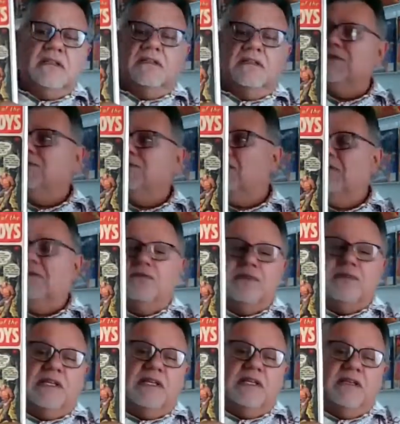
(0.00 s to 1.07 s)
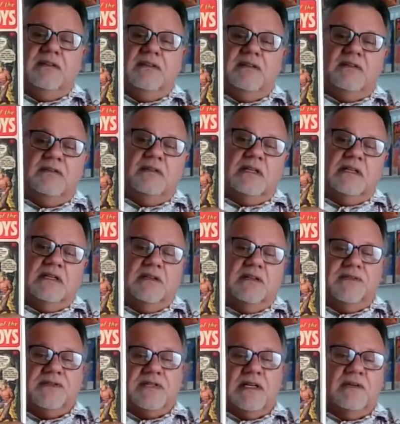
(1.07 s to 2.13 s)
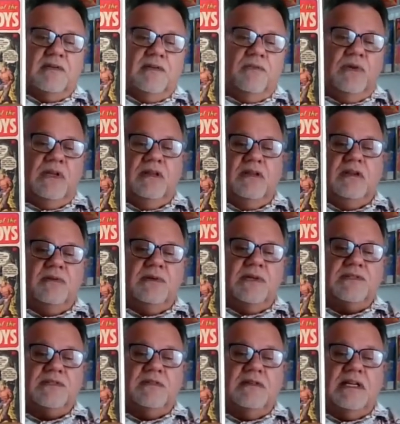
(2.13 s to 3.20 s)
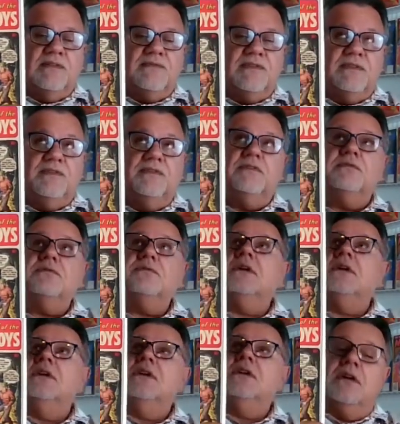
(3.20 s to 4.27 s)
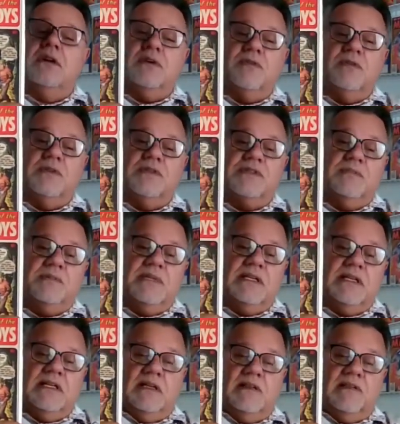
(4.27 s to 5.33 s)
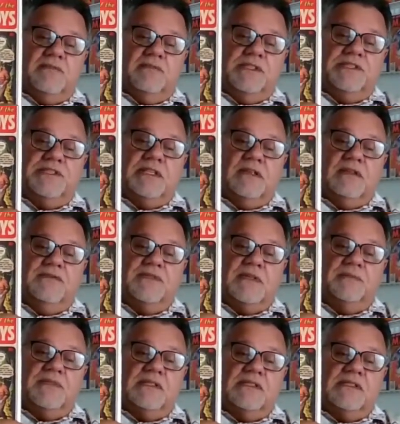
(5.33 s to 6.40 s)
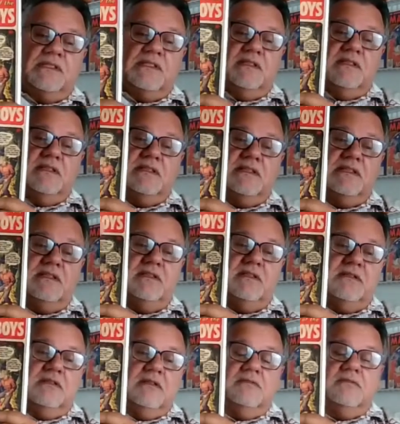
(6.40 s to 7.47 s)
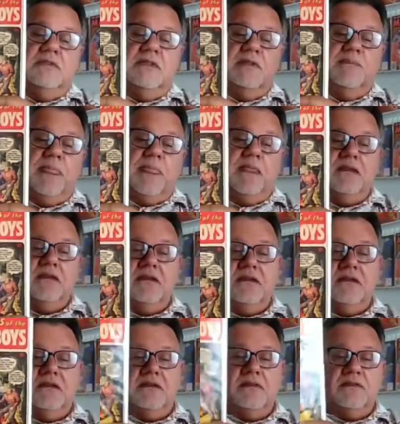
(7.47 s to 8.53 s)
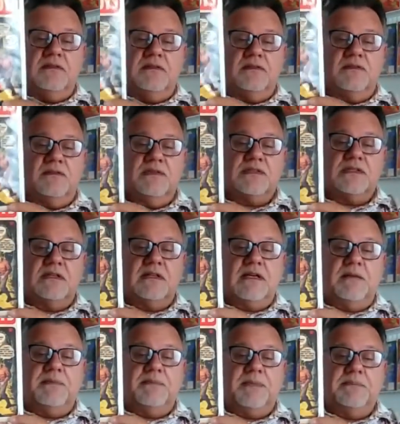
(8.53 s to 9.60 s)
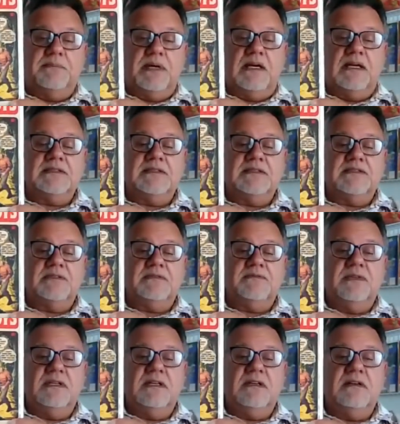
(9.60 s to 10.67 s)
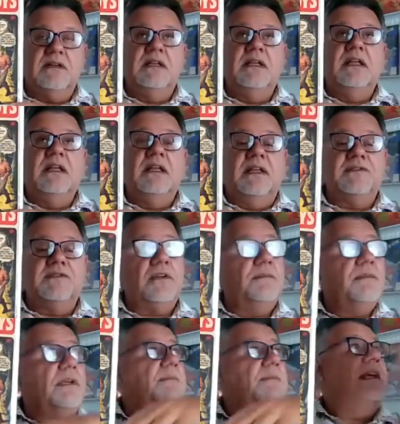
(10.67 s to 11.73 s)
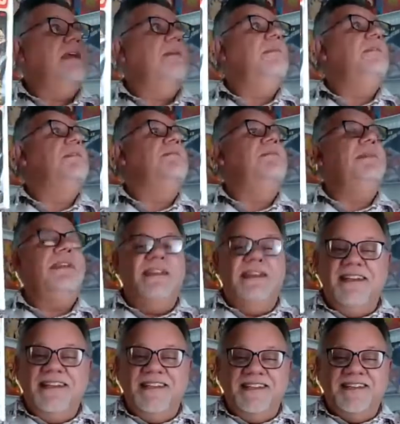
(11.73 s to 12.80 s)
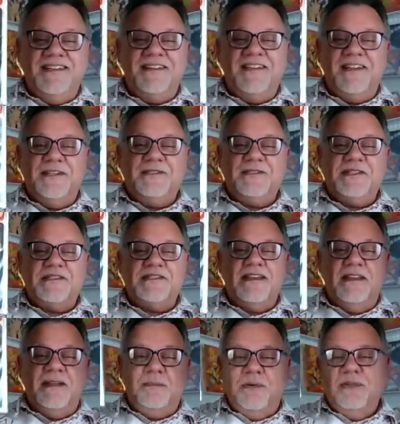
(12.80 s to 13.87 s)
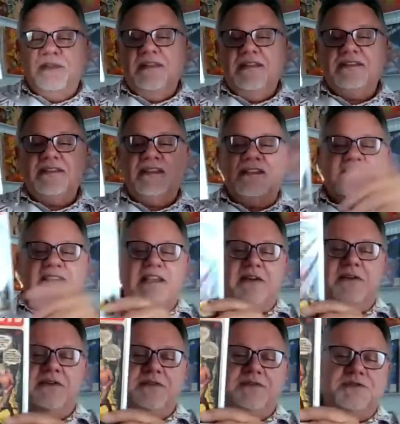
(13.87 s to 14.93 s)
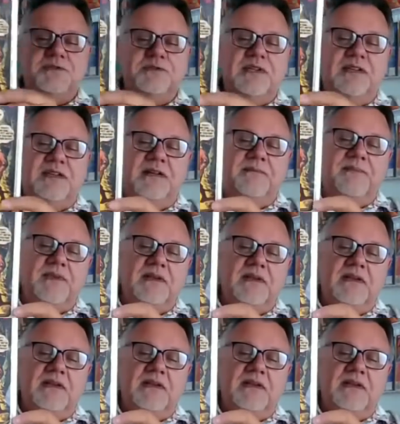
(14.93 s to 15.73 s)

This wall over here on the other side of the window, I still have to do. Across to me, I got 3 shelves up to the ceiling that are going to go across the top of my boxes over there. And so I'm going to be able to be in here and just like put these things out and enjoy them.